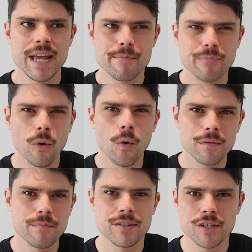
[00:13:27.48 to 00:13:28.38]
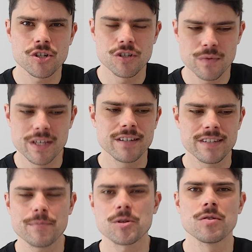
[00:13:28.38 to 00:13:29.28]
important positions with the
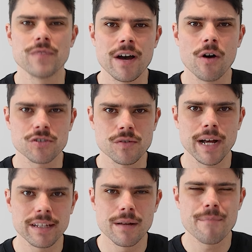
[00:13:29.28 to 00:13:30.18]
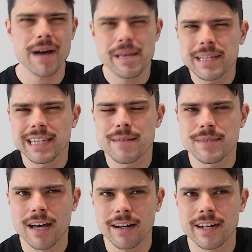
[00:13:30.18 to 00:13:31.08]
exception of Oscar Allen and maybe Liam
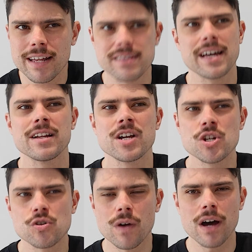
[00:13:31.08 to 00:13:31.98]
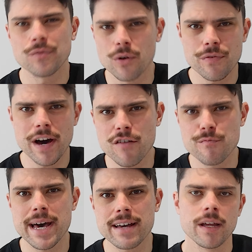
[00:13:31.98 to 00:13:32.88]
Duggan as that driver off
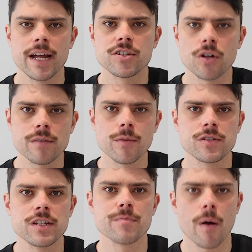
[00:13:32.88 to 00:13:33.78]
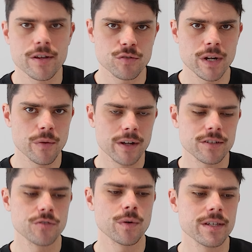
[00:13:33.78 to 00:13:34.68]
halfback. It's not the most inspiring 21
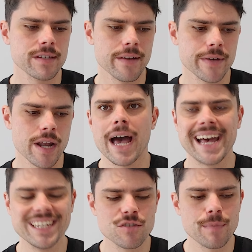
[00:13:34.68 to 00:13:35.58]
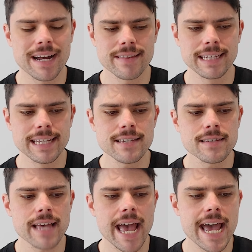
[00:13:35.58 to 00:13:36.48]
to 27 age part of the
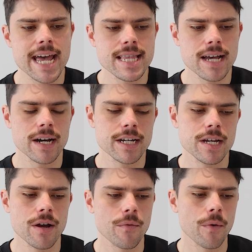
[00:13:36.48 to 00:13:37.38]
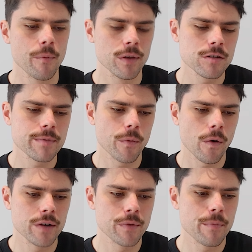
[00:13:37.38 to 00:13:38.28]
list, and I'm a little bit
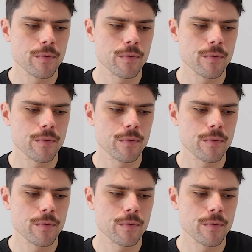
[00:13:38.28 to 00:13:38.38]
worried we're